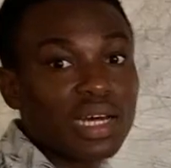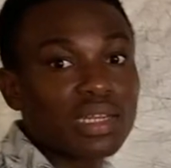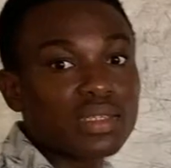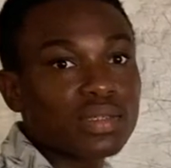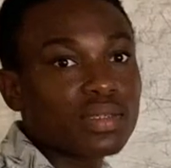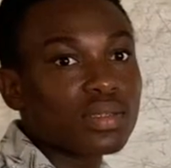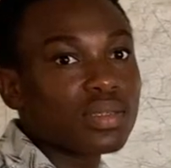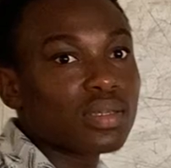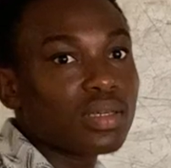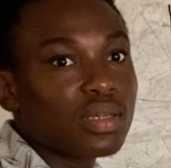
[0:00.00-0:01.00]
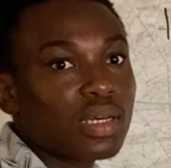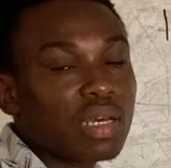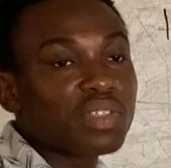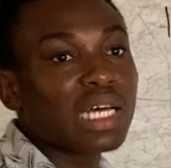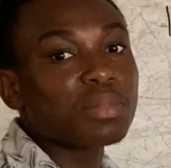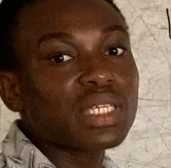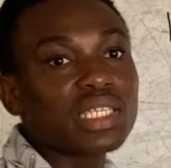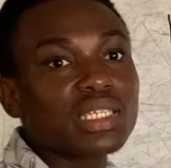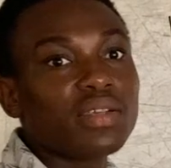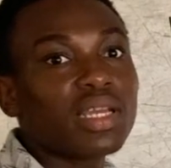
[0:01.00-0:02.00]
than. If something
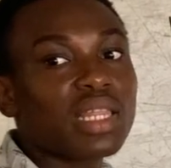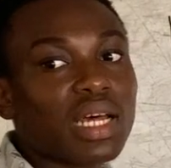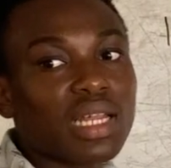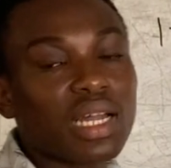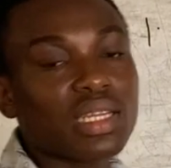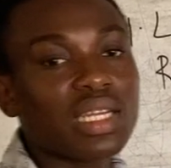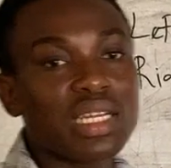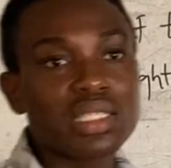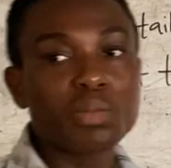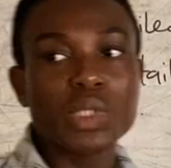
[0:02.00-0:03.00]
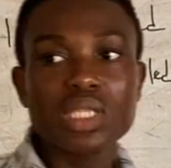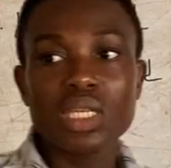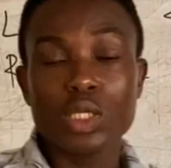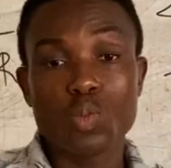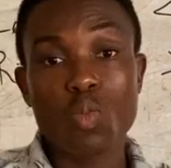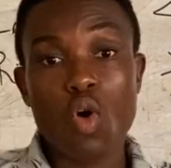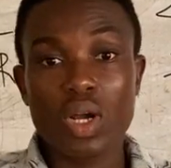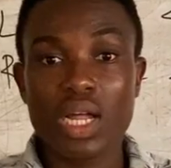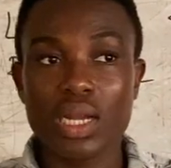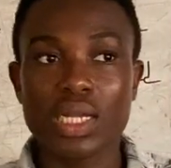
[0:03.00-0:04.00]
is greater than, then it means it's more
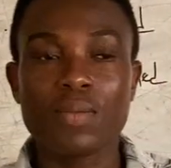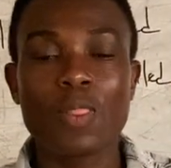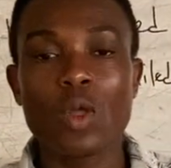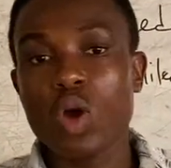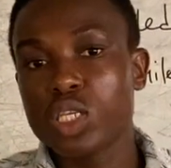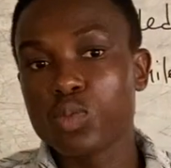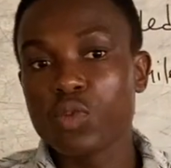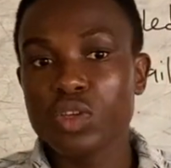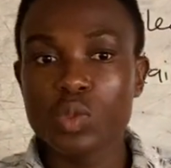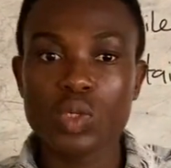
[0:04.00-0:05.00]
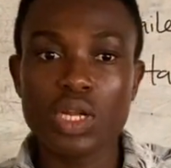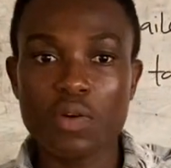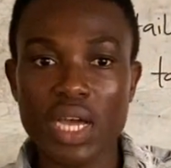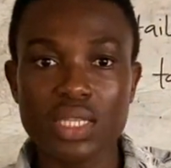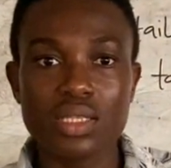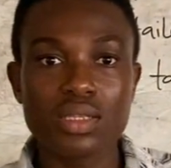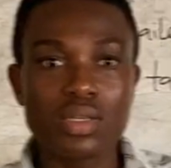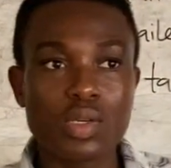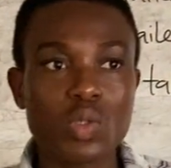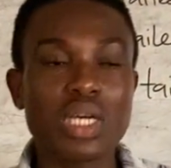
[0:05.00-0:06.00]
than or it's moving to the right.
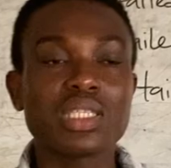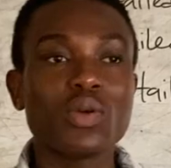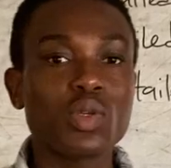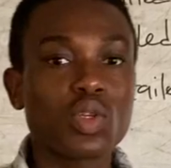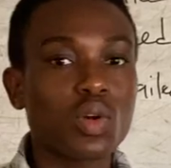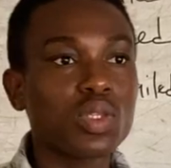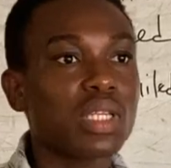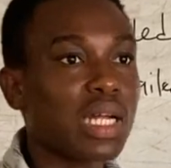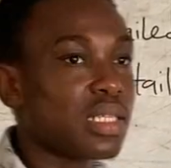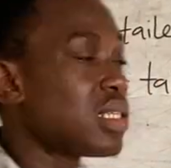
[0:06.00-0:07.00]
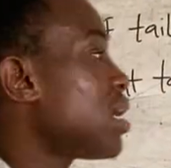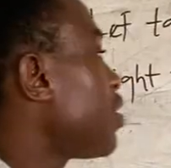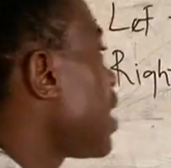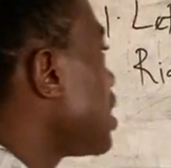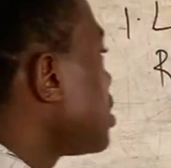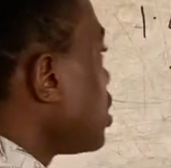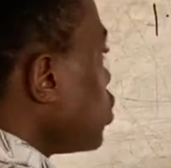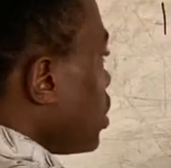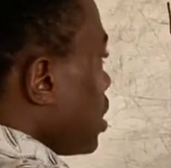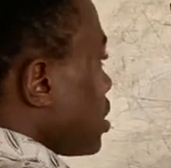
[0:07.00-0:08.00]
So as a result, that is our
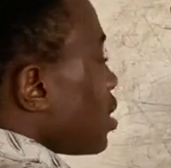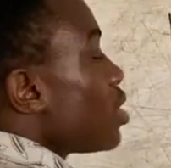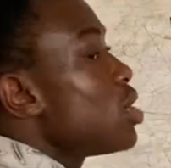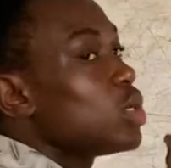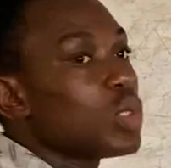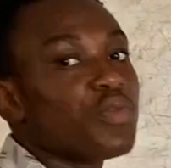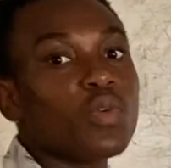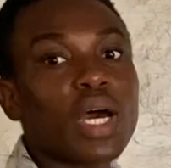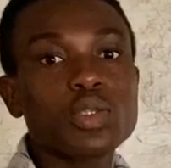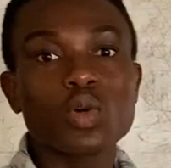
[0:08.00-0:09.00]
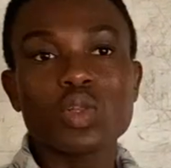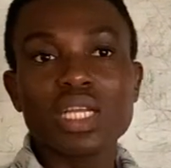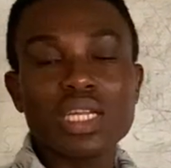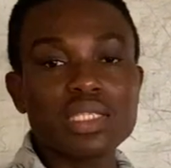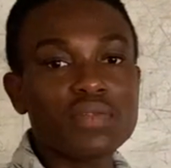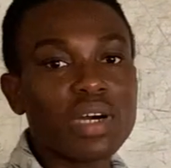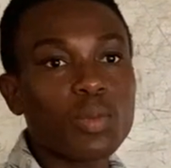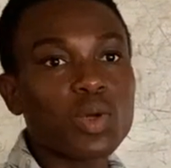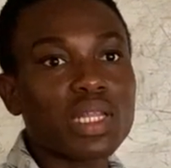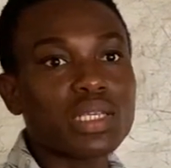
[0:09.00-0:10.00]
right-tailed test. So if you write your alternative
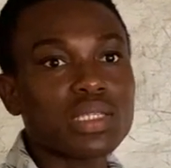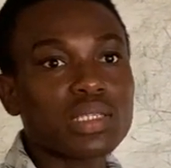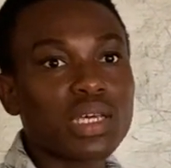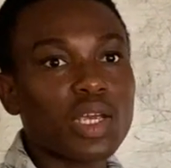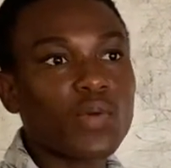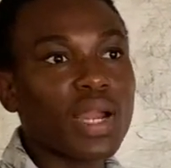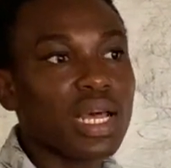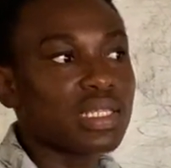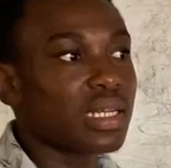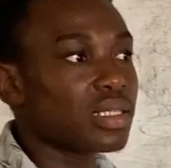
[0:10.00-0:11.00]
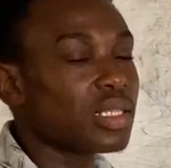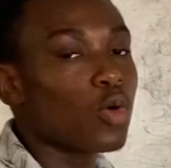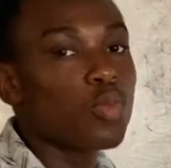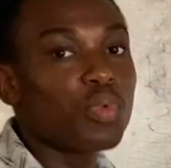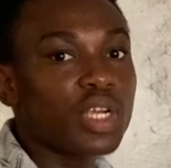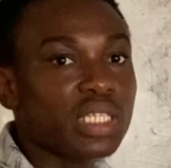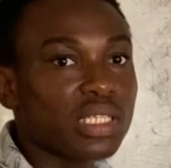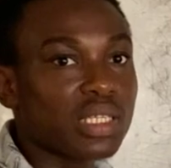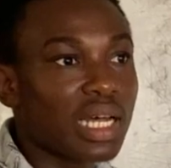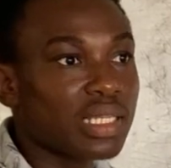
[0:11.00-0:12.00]
hypothesis and realize that the
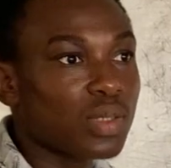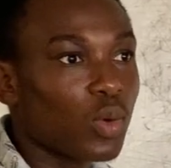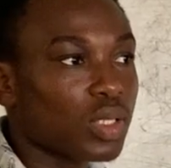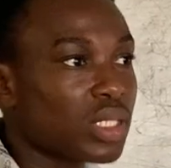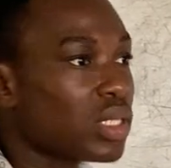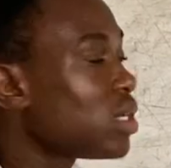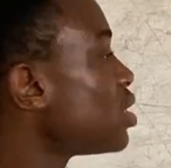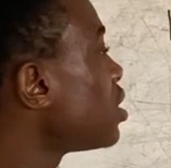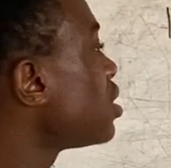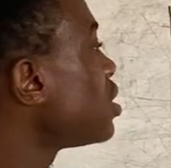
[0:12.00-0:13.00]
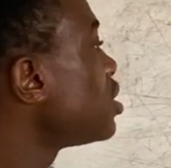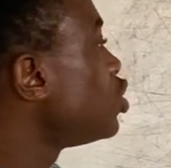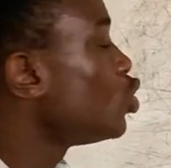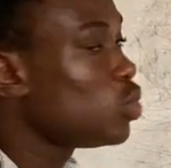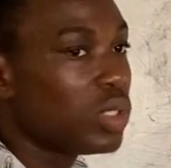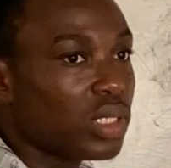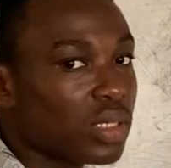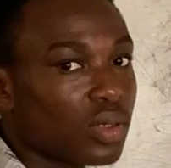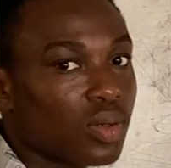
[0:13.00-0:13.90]
operation that was used